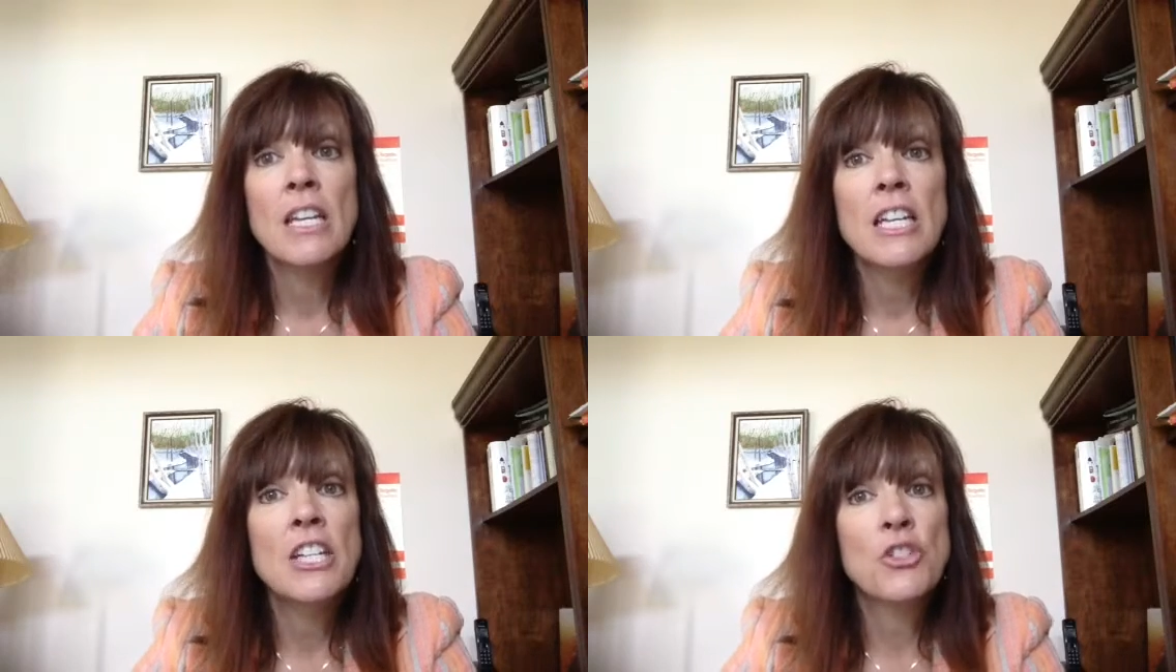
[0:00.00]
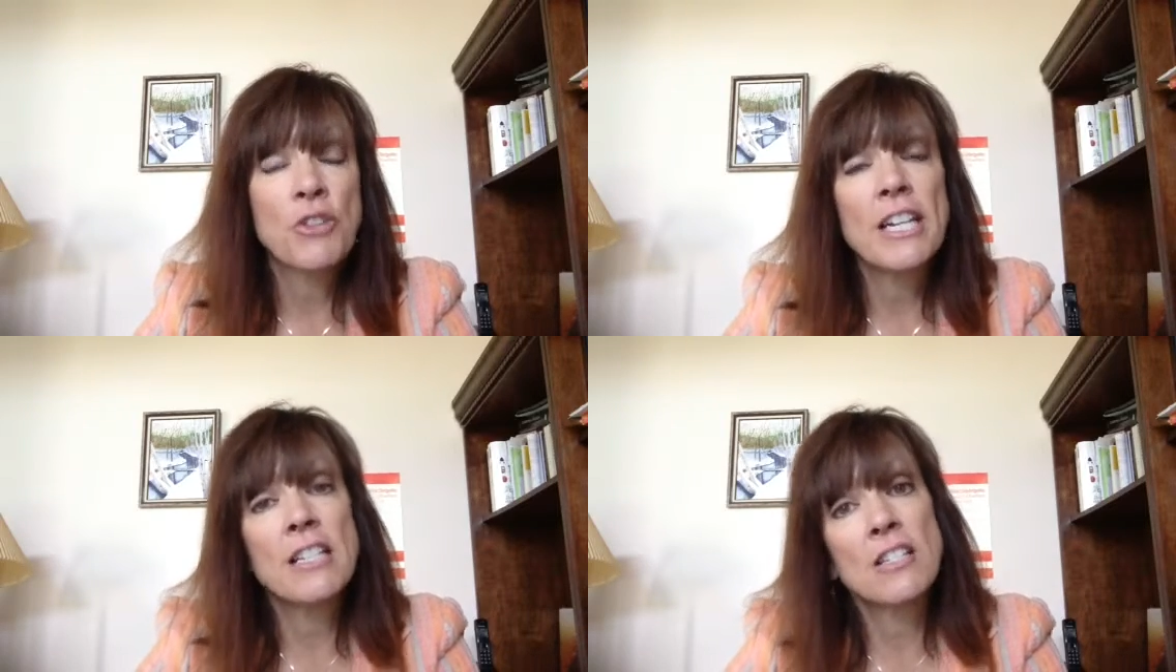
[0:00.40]
Each
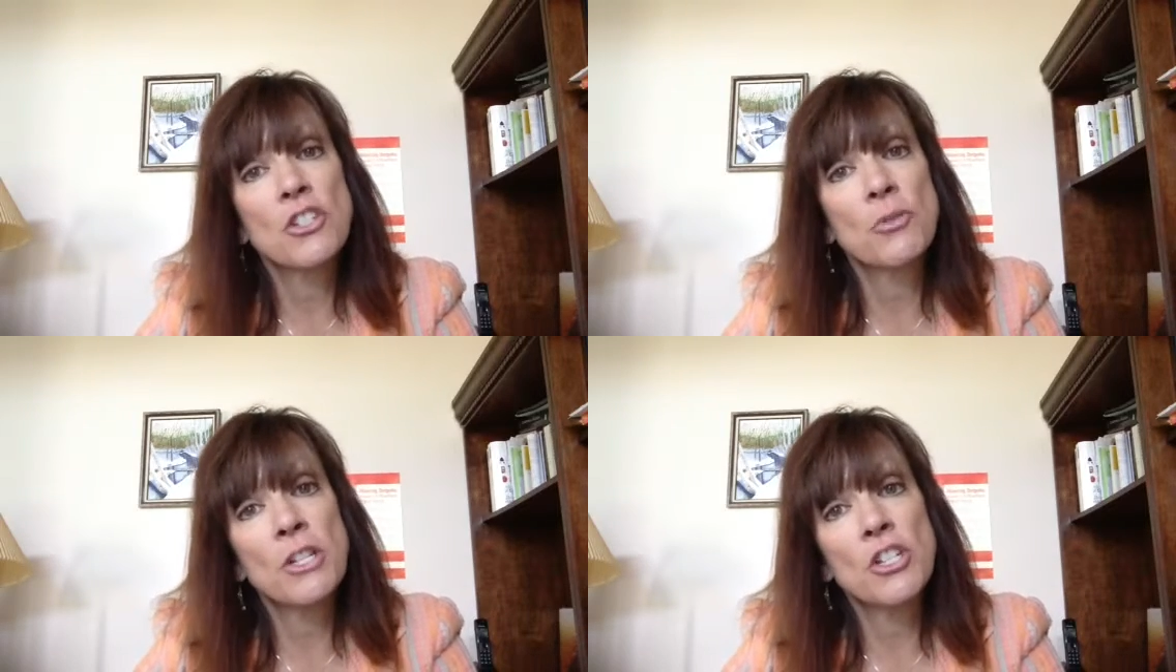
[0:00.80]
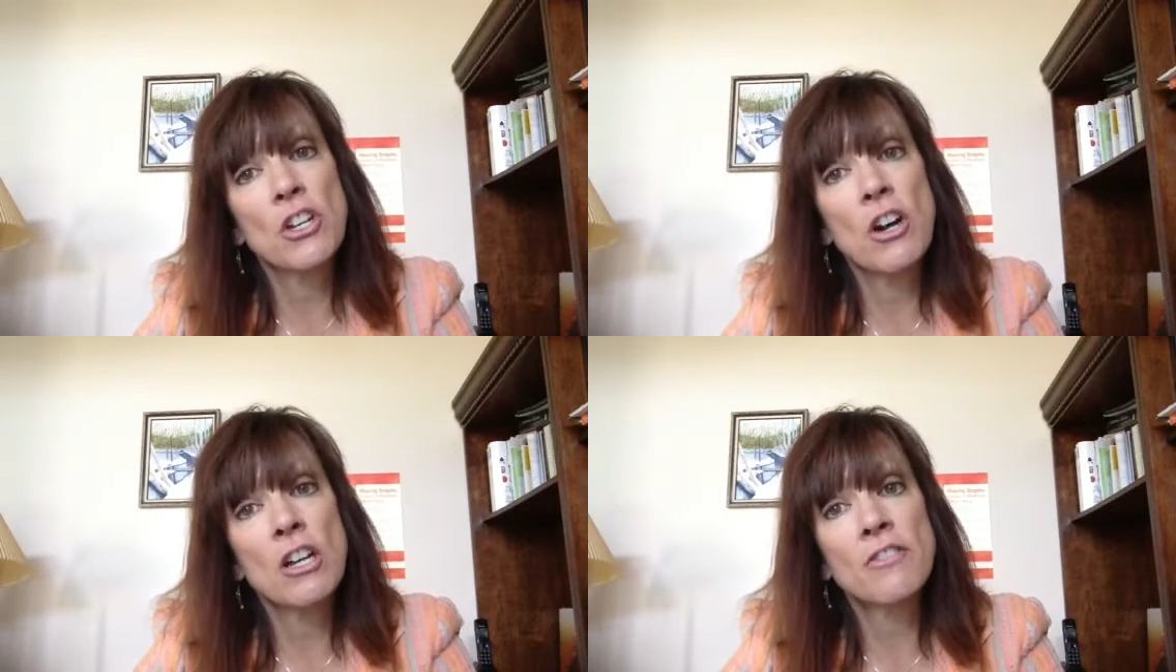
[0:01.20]
writing situation
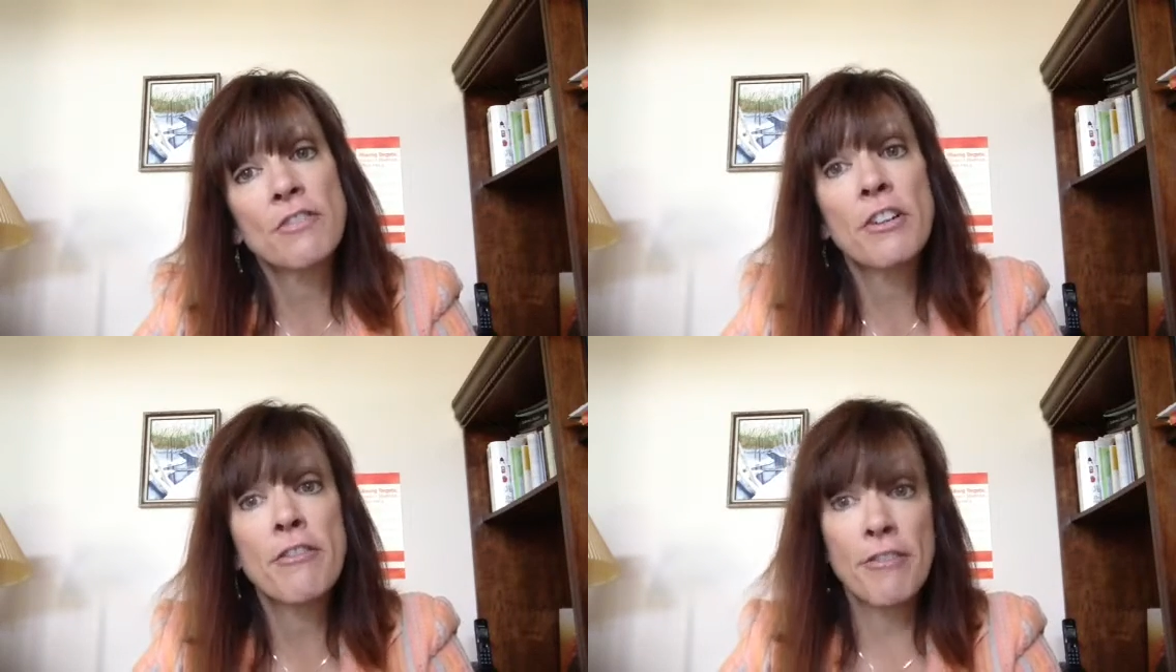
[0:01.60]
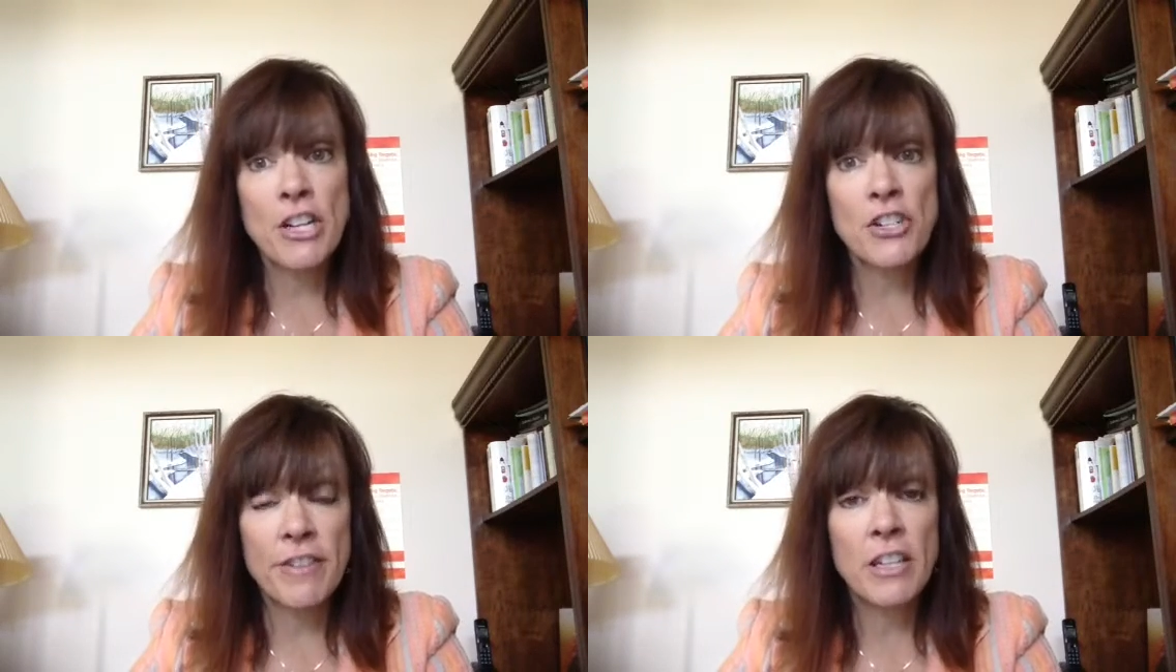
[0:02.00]
calls for a
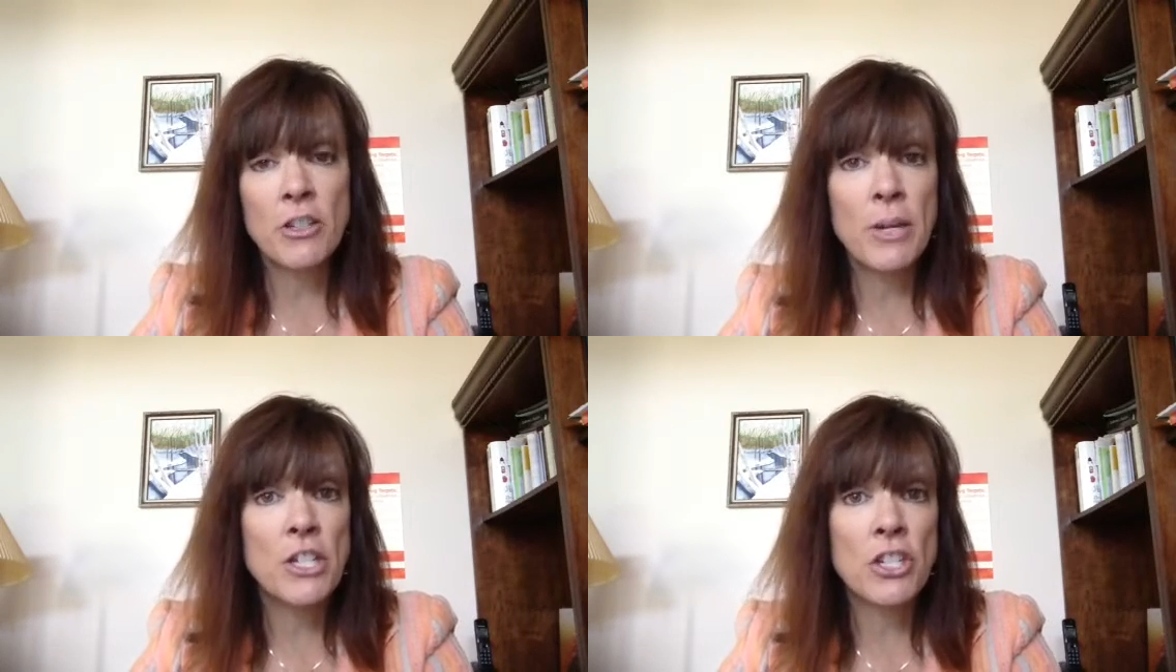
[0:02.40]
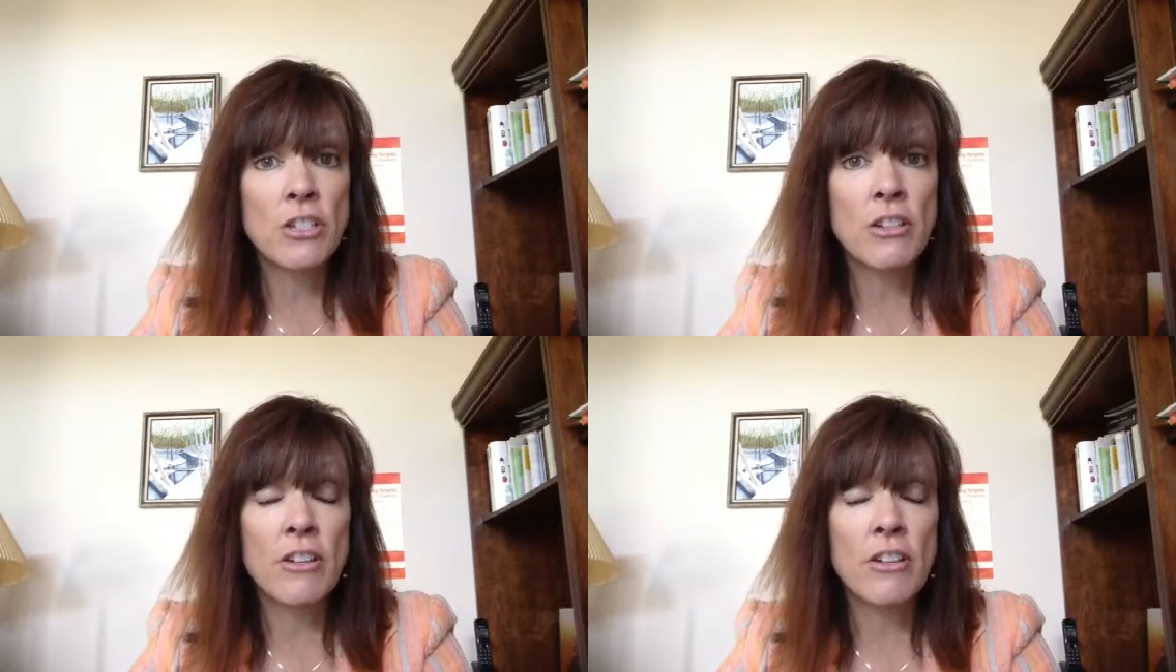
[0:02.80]
fresh evaluation